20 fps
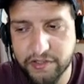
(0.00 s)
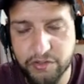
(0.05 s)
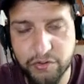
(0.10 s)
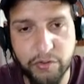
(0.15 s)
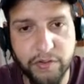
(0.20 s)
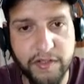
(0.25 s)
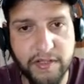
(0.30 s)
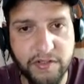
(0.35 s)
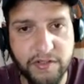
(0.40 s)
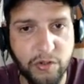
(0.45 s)

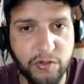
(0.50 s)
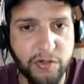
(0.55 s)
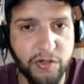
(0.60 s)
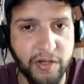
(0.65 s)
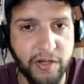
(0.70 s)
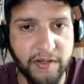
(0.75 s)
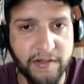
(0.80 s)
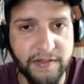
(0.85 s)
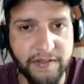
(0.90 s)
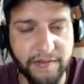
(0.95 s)
this is also
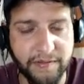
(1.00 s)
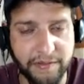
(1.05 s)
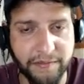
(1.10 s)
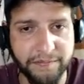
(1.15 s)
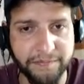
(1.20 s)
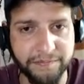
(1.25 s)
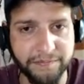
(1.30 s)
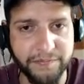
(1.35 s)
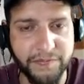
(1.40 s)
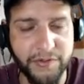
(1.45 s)

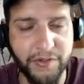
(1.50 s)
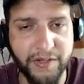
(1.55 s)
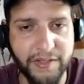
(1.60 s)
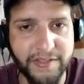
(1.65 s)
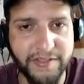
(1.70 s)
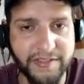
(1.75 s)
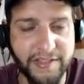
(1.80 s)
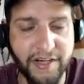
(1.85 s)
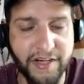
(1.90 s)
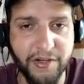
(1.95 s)

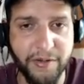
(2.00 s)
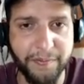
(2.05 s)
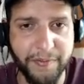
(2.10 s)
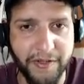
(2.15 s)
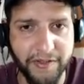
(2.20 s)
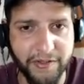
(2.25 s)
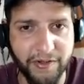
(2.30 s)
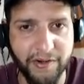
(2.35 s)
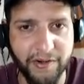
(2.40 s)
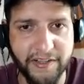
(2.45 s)
start of
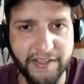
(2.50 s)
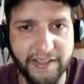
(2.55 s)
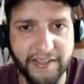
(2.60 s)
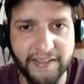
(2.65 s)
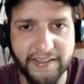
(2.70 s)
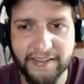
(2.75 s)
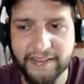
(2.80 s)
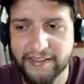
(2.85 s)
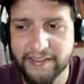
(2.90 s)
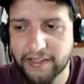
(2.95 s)
authority,
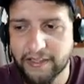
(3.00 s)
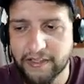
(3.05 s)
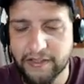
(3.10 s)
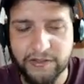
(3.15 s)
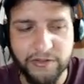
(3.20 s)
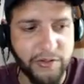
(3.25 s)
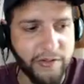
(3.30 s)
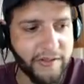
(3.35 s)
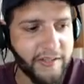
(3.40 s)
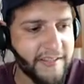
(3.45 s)

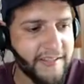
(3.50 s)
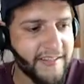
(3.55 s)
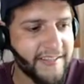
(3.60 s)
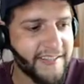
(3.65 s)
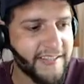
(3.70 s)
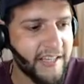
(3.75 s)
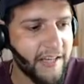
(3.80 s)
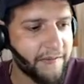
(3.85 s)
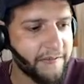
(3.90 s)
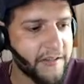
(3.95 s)
so this is
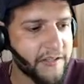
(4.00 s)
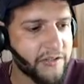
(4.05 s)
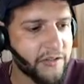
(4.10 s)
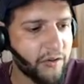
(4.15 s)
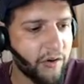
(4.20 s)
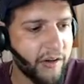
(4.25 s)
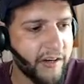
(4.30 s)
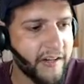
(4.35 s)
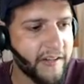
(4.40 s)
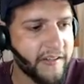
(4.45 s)
service
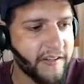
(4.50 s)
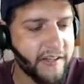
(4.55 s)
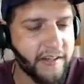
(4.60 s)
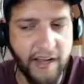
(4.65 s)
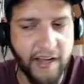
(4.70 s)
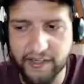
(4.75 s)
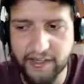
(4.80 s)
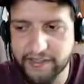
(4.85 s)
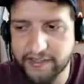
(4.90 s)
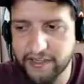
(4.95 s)
oriented
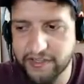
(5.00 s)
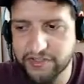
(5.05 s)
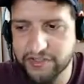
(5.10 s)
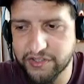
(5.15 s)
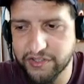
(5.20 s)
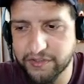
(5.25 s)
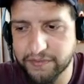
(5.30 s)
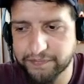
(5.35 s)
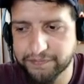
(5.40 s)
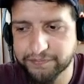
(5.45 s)

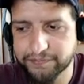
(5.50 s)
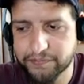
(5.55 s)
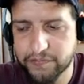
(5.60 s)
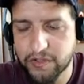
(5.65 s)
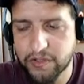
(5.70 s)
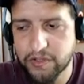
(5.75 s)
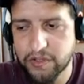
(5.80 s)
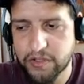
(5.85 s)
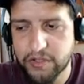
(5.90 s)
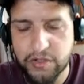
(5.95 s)
architecture.
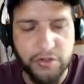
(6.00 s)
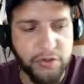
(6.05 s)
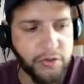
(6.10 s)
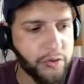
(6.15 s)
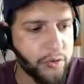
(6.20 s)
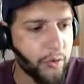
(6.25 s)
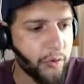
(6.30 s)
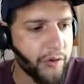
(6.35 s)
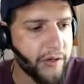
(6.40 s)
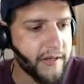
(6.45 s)

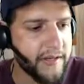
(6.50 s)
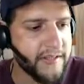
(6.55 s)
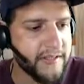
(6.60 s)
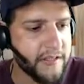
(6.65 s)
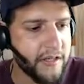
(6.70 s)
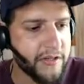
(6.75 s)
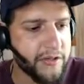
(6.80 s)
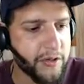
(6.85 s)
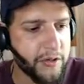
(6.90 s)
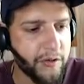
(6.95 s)
SOAR is
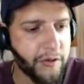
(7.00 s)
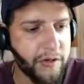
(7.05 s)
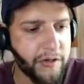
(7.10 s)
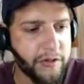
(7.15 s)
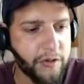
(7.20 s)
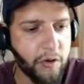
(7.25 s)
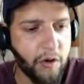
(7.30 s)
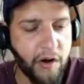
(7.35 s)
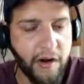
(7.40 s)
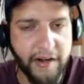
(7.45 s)
security
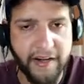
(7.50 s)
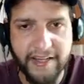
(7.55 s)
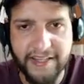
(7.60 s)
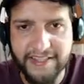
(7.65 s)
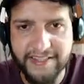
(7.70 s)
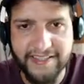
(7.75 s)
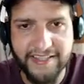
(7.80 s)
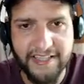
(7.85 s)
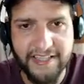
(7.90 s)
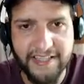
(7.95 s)

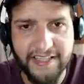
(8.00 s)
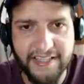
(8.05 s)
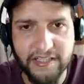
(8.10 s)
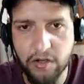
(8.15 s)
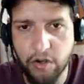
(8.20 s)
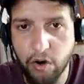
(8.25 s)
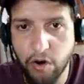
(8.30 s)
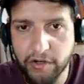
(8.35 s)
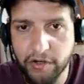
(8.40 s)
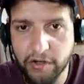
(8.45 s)
orchestration
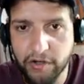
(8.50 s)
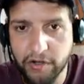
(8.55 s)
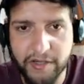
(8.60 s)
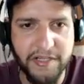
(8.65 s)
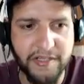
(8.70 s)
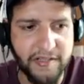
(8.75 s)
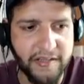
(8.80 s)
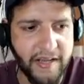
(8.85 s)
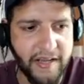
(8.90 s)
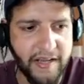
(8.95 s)

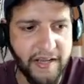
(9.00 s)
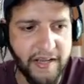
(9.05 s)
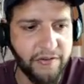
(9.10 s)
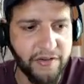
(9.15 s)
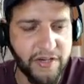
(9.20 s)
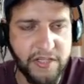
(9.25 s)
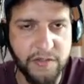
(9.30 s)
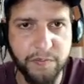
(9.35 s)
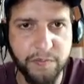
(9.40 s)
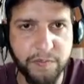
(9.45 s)
automation and
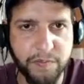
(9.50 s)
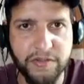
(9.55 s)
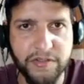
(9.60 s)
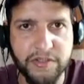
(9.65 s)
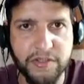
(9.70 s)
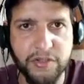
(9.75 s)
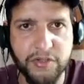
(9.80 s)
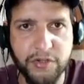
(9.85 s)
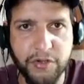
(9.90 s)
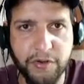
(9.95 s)
response,
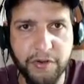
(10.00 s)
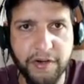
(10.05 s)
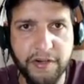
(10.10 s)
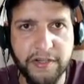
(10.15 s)
security